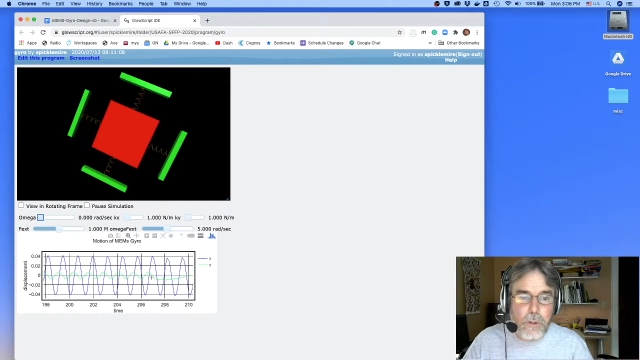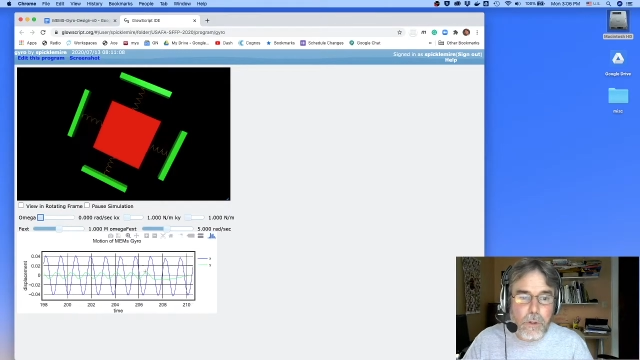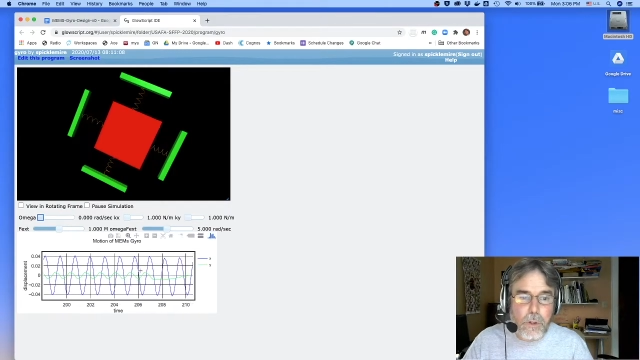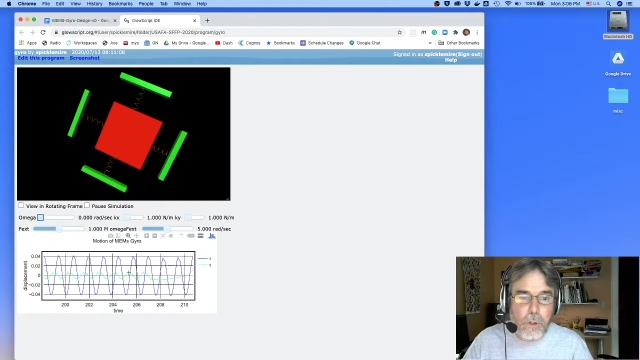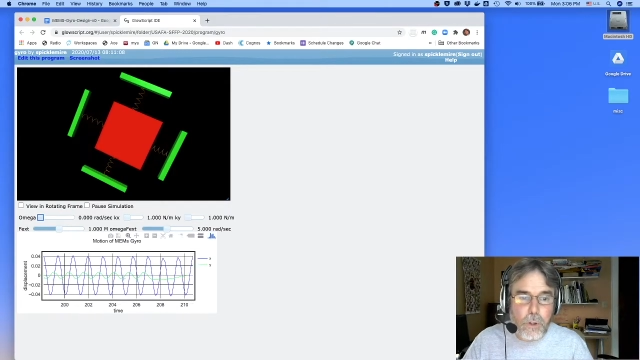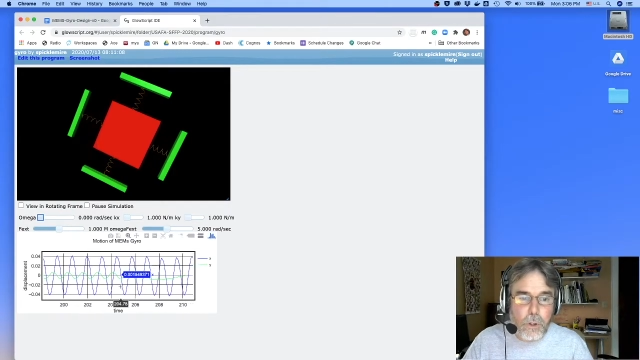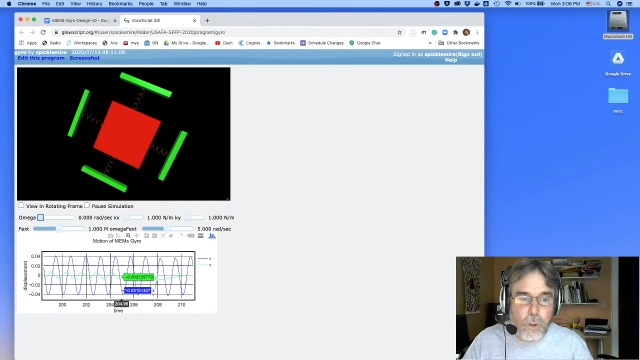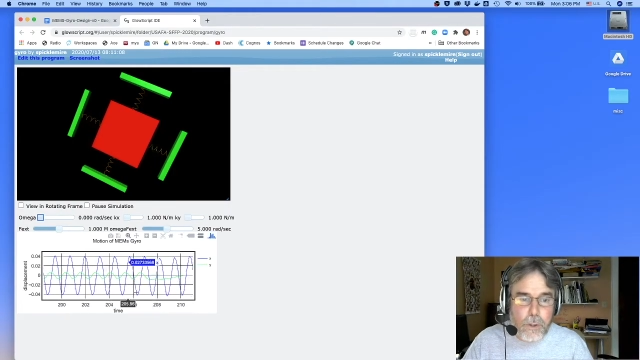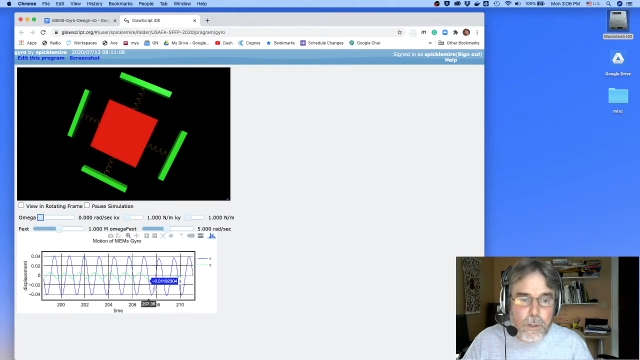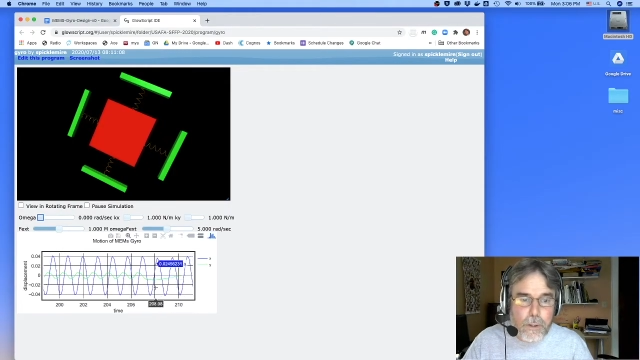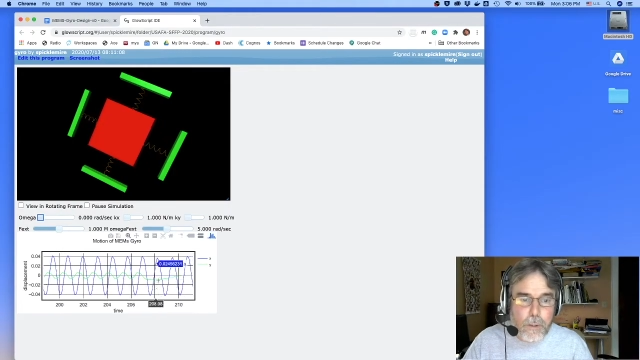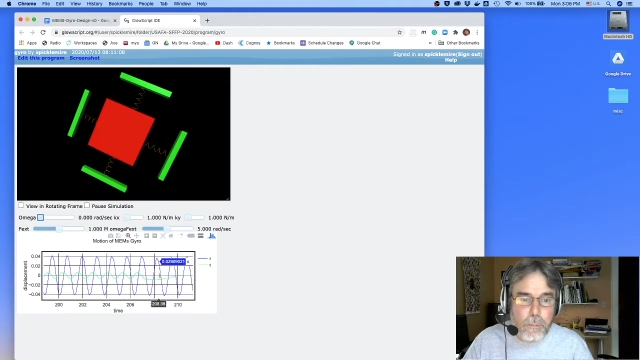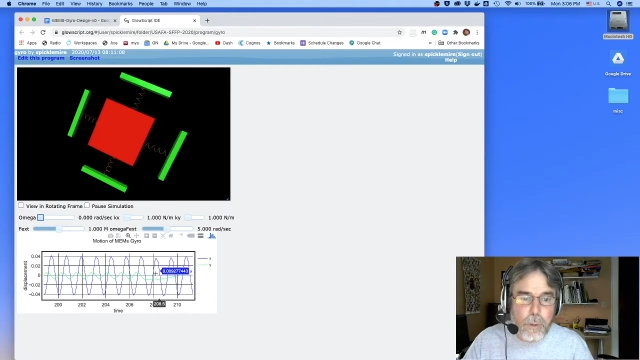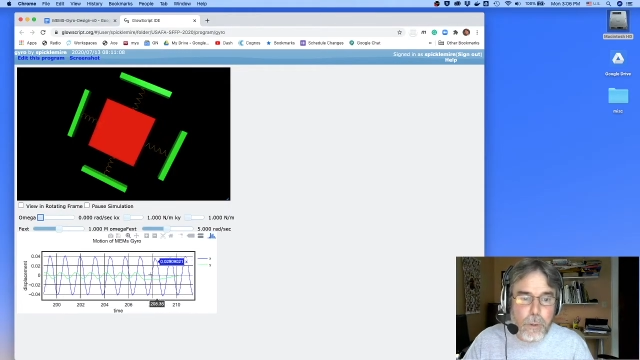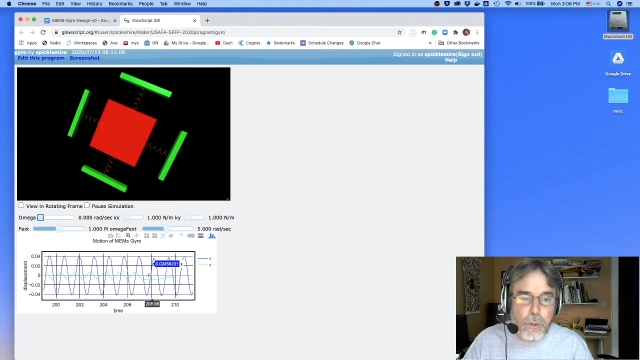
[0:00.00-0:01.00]
can look at the
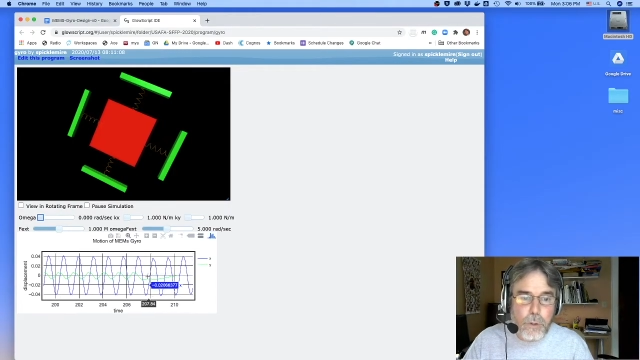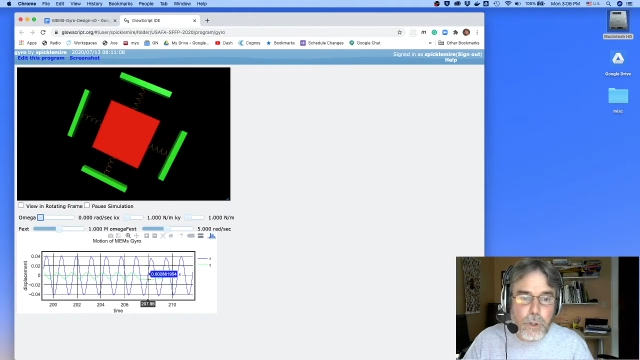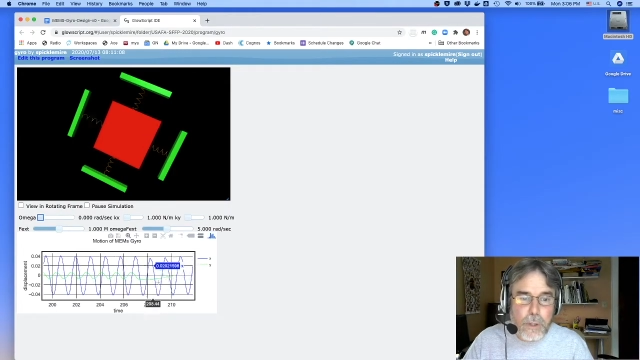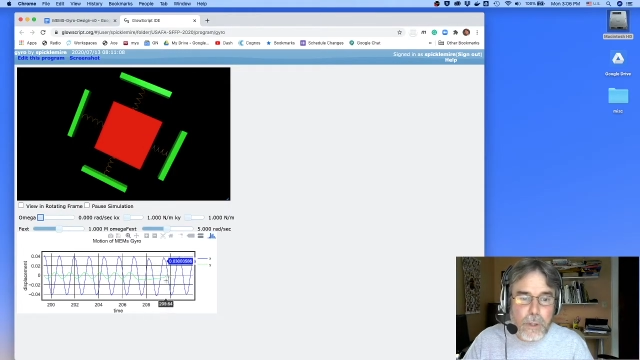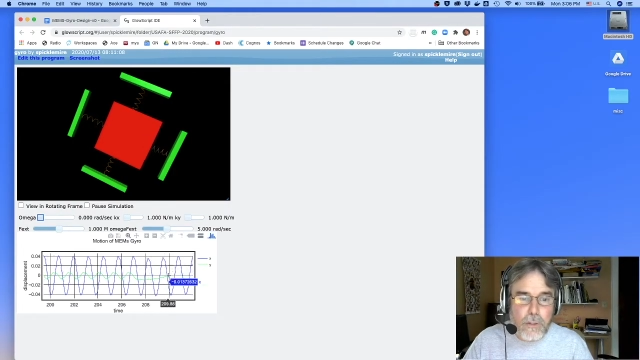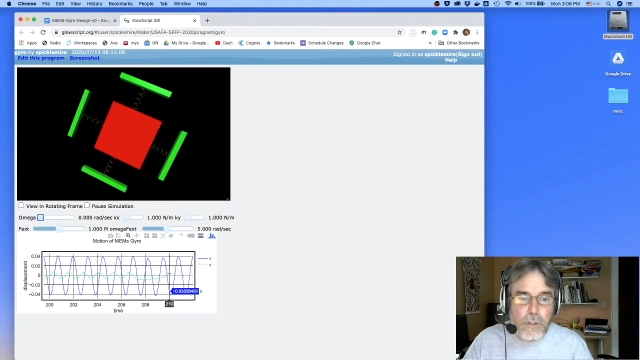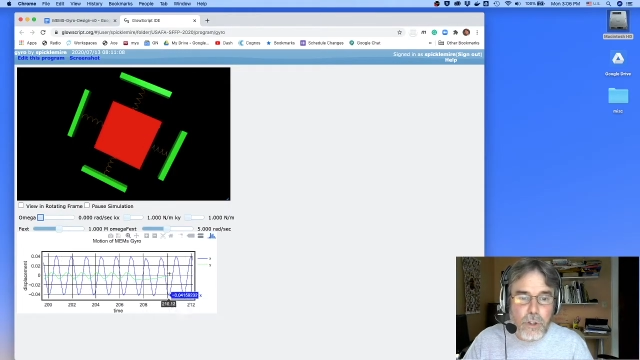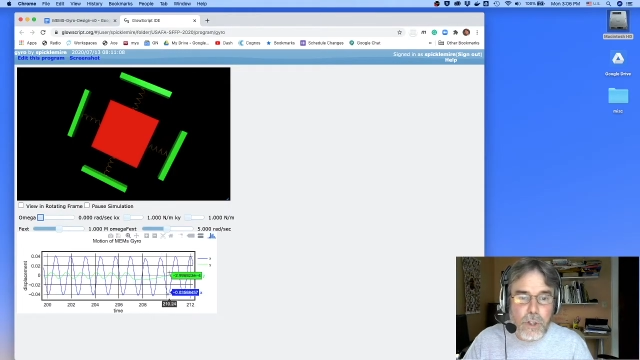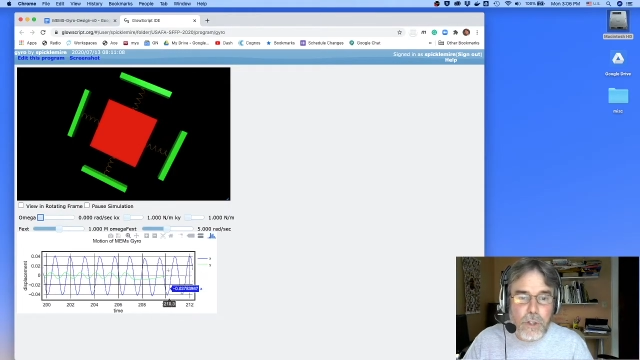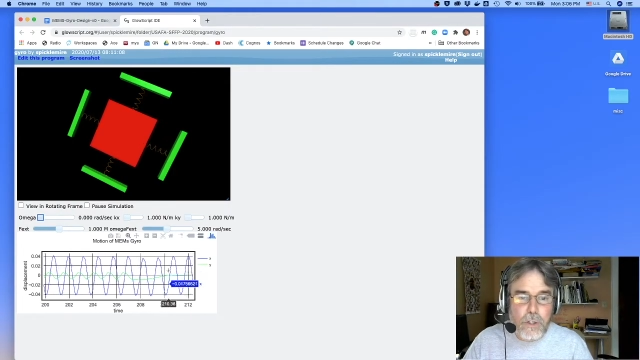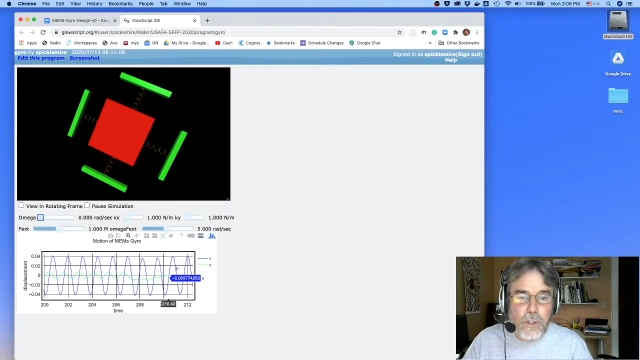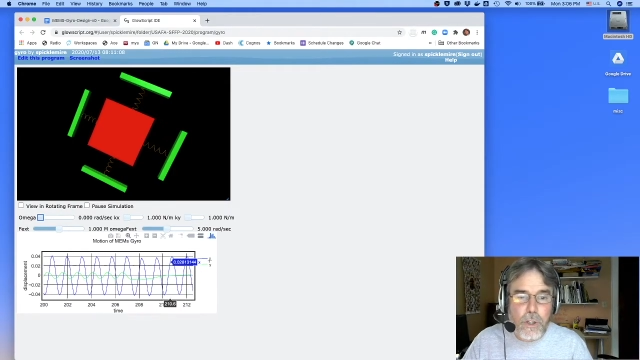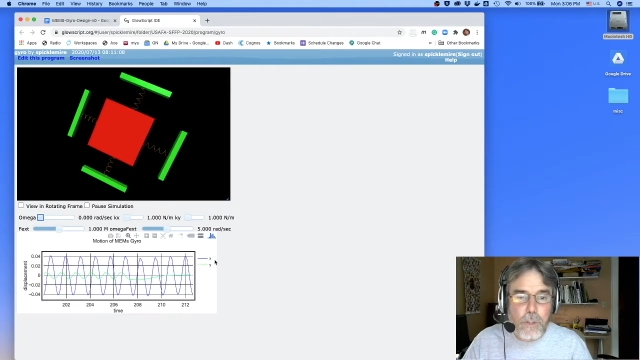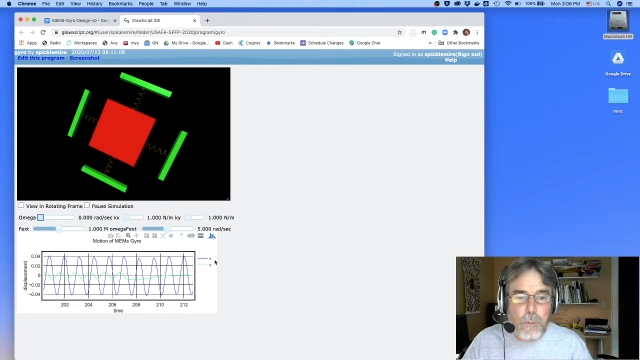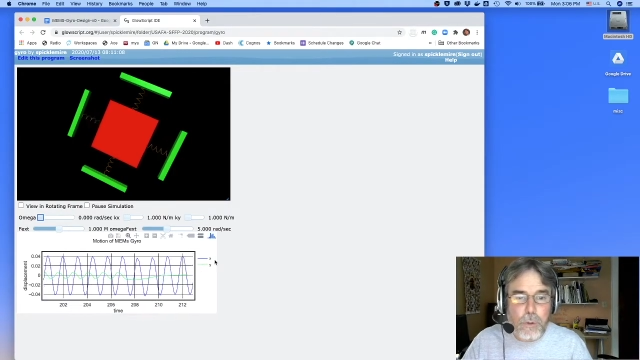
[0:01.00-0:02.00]
motion and the change
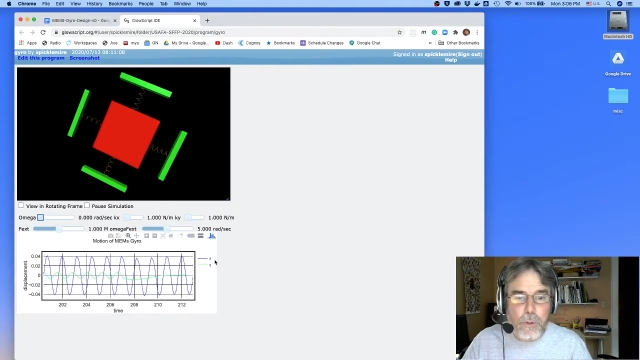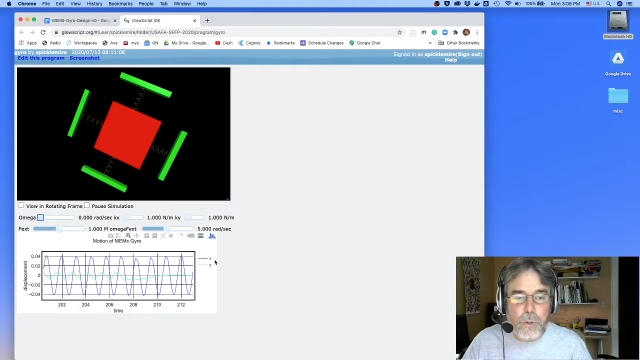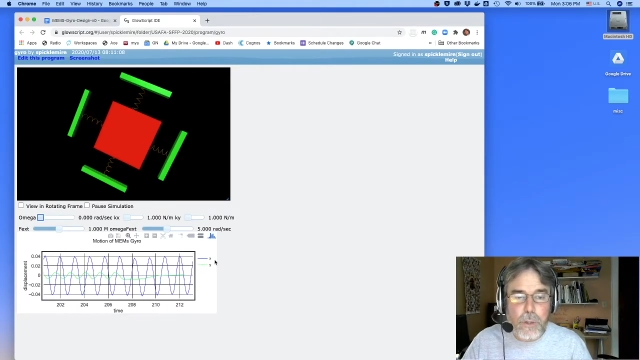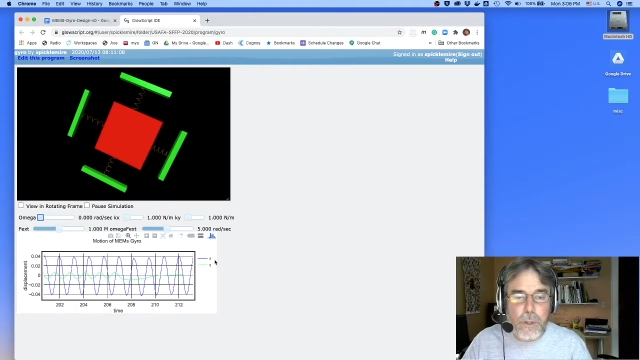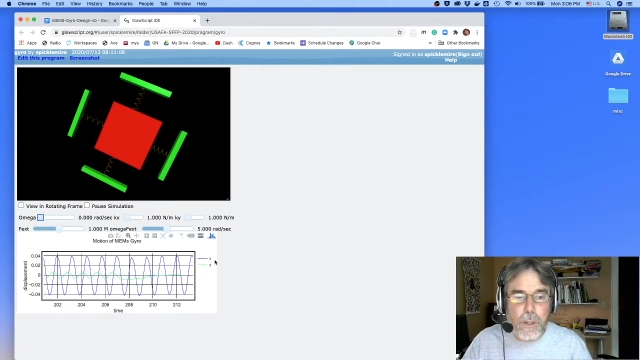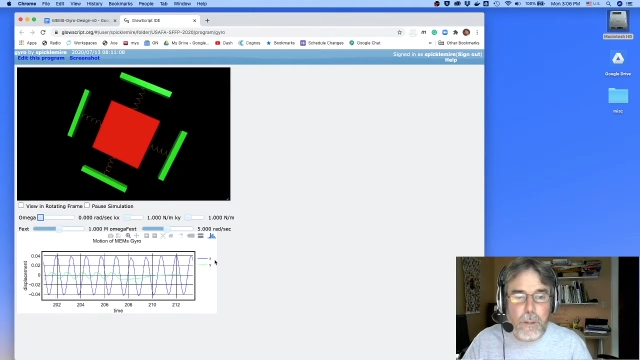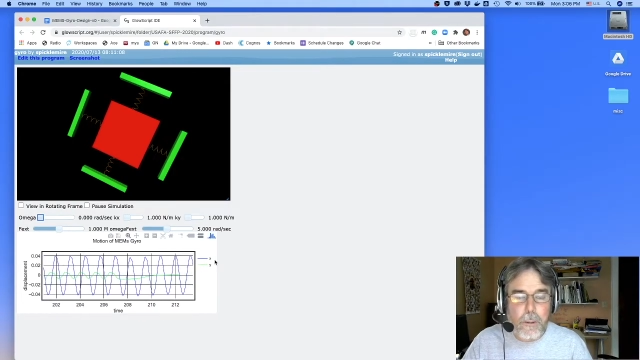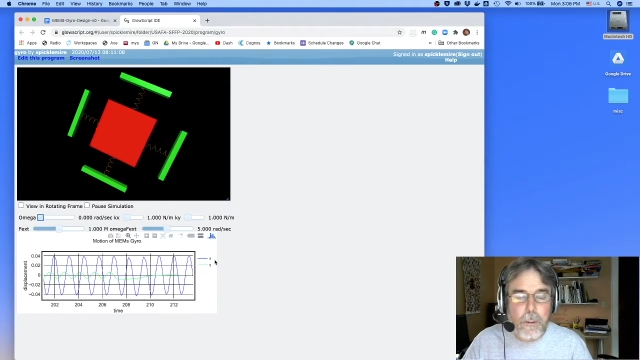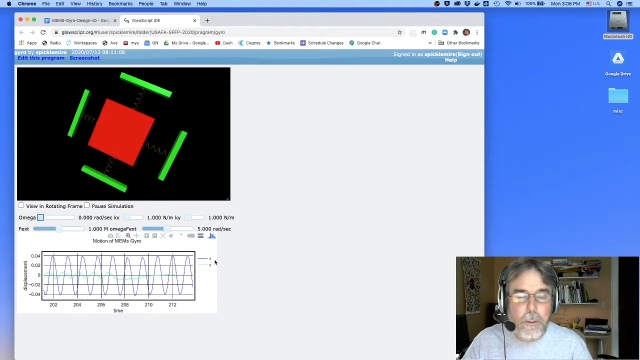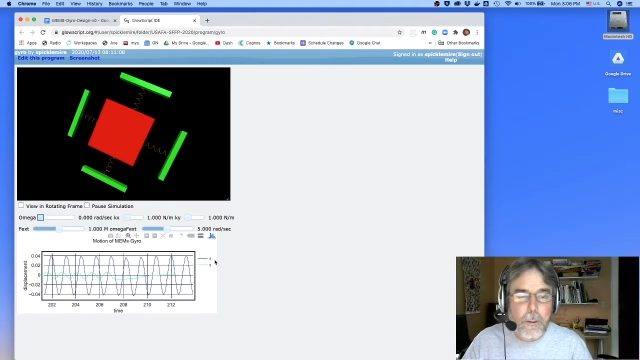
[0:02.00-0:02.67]
in the motion here